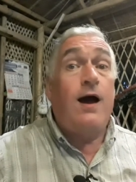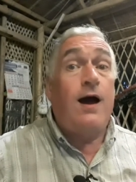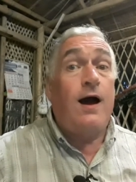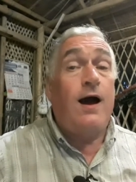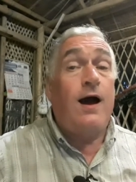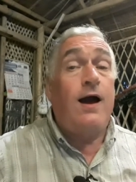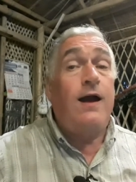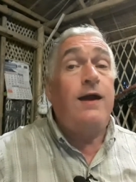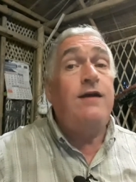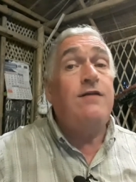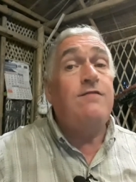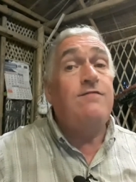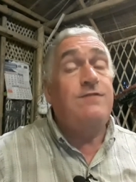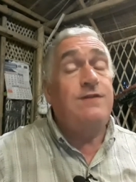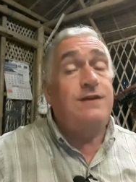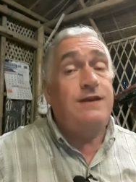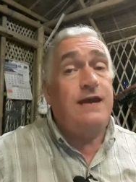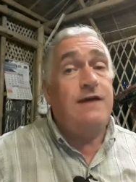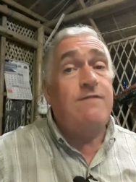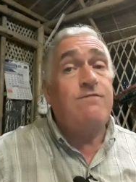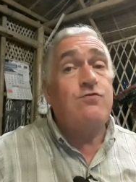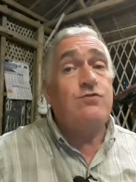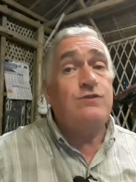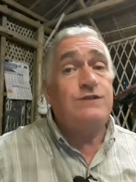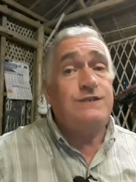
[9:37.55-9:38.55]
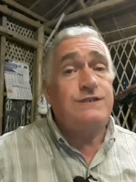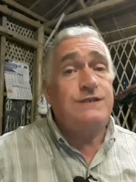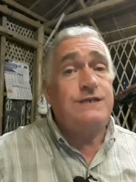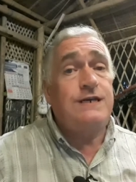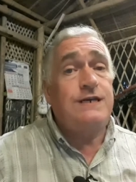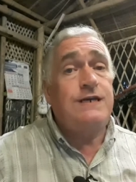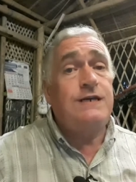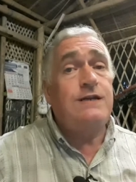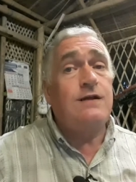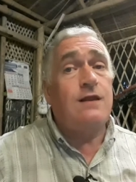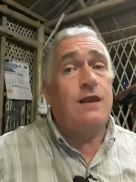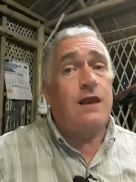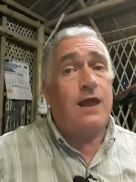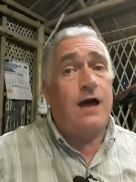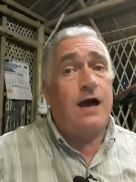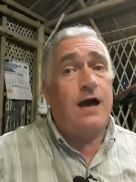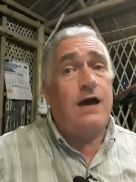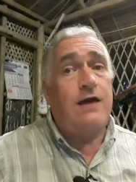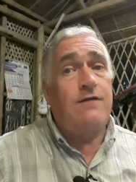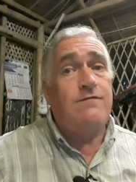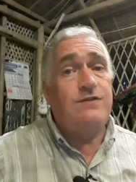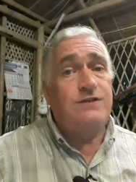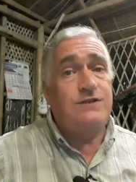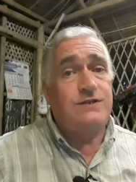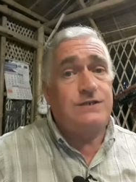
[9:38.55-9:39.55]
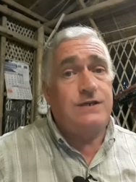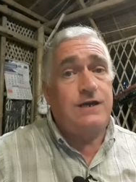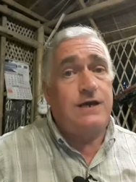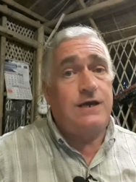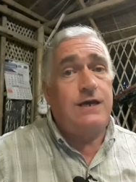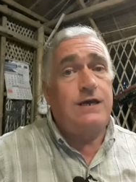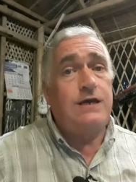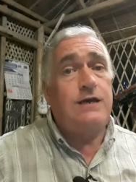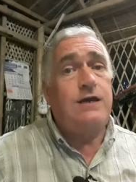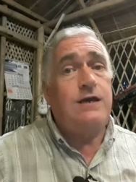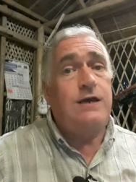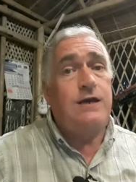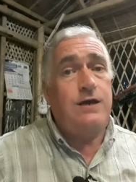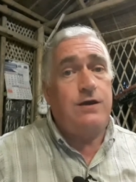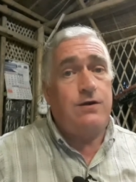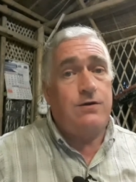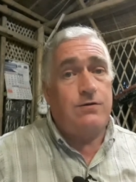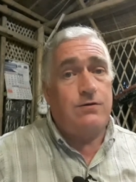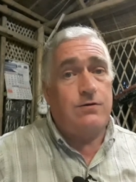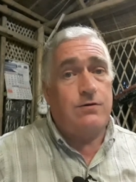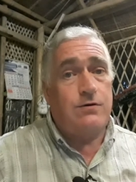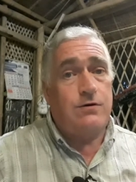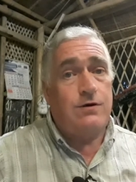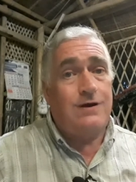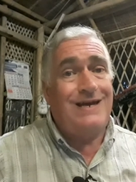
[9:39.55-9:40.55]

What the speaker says: I have never seen a live snake here,